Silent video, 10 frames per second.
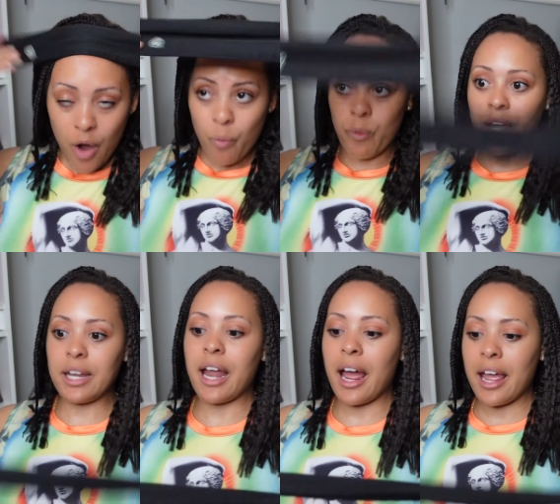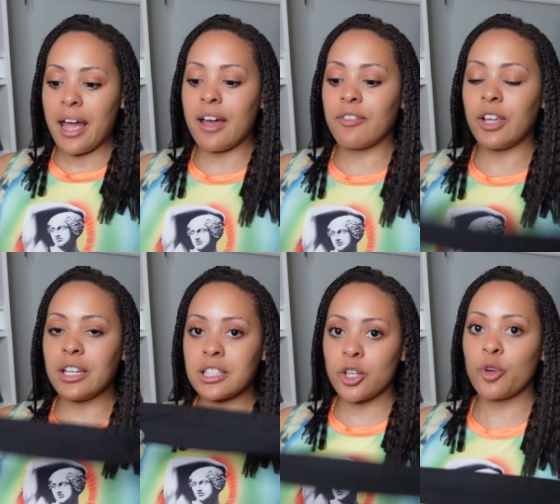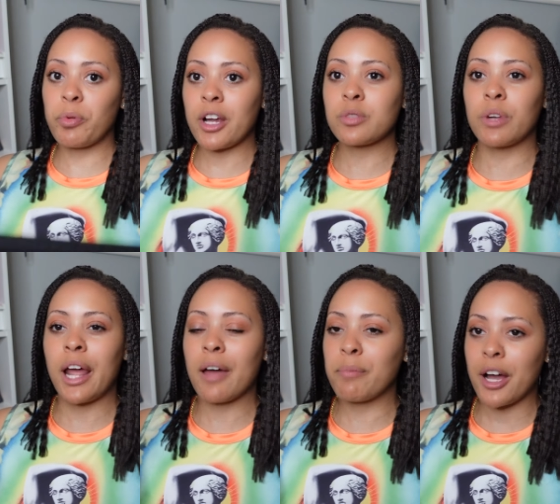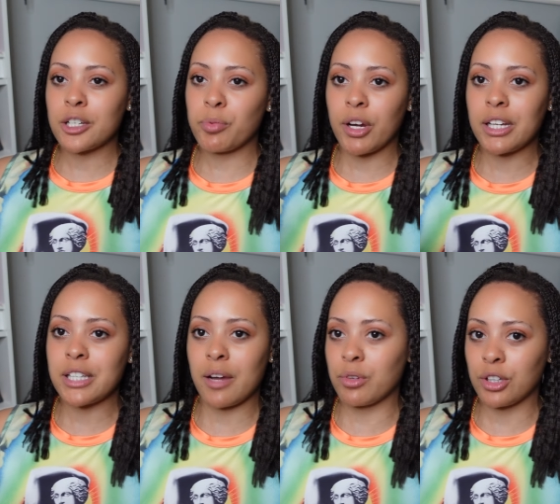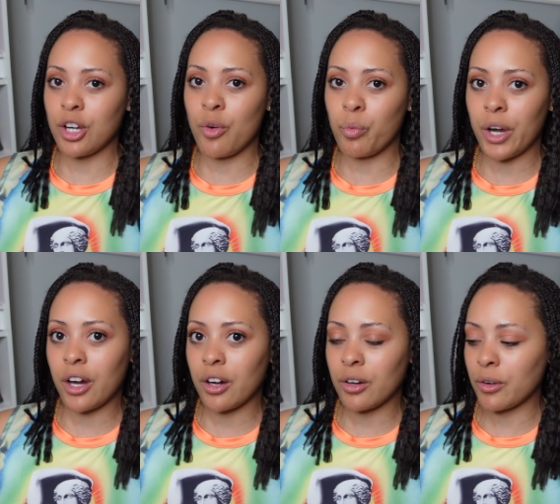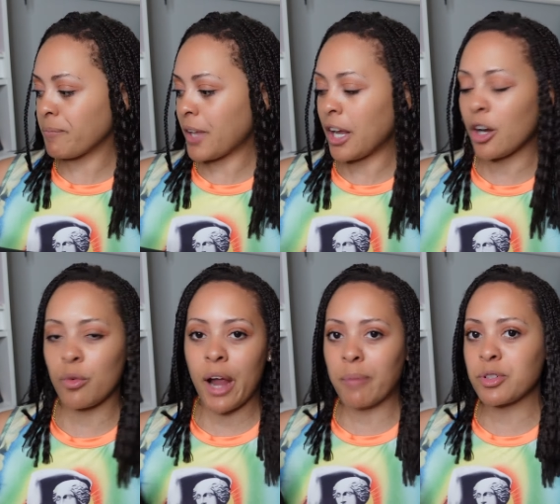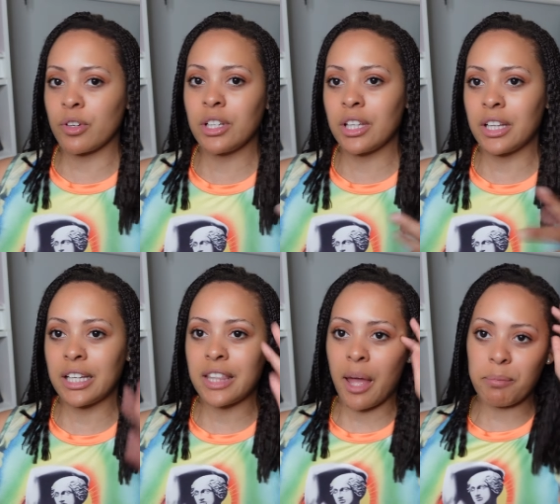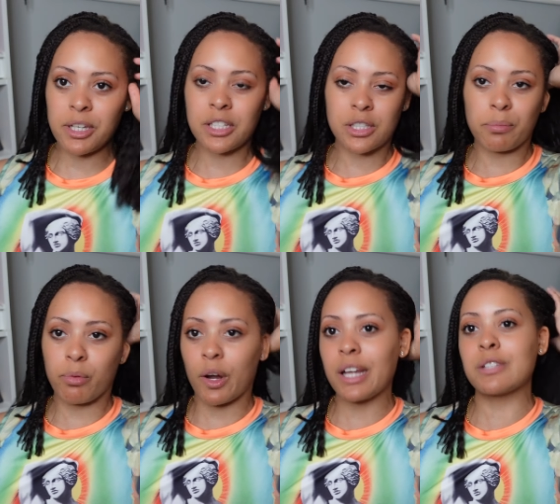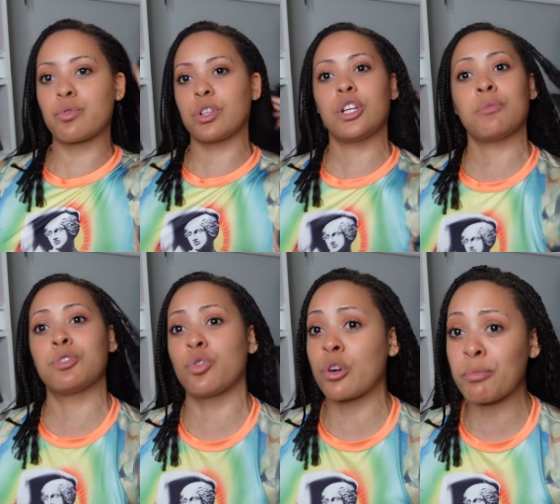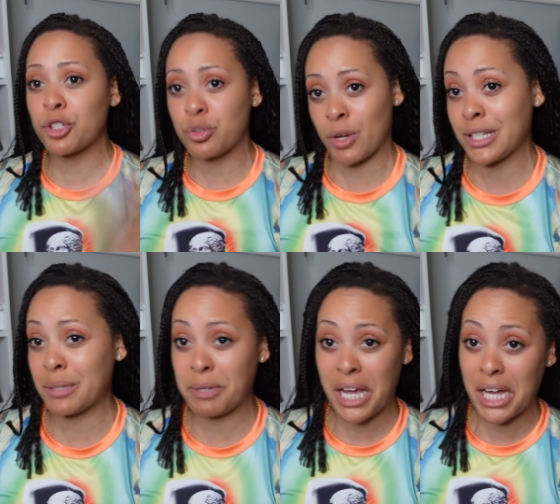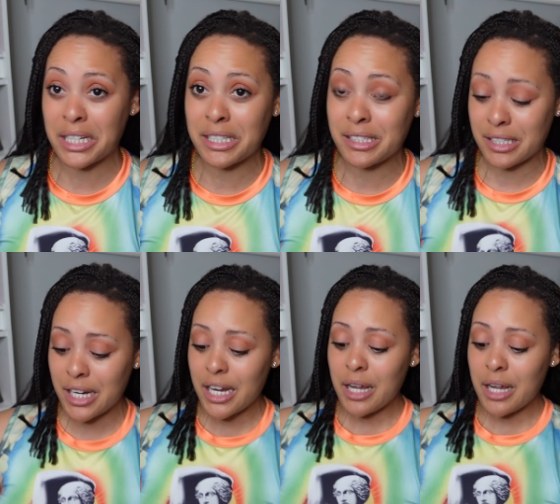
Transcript: when I have a silk press. When I have box braids, I really don't wear hair wraps or anything like that because the braids really absorb the sweat, to be honest.